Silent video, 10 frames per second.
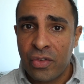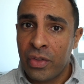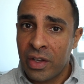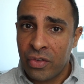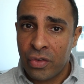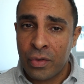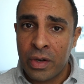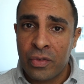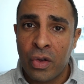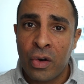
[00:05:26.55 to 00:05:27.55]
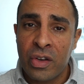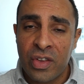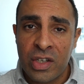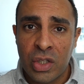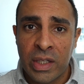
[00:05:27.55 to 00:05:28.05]
So the Conservatives are
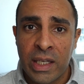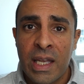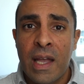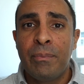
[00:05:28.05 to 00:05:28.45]
essentially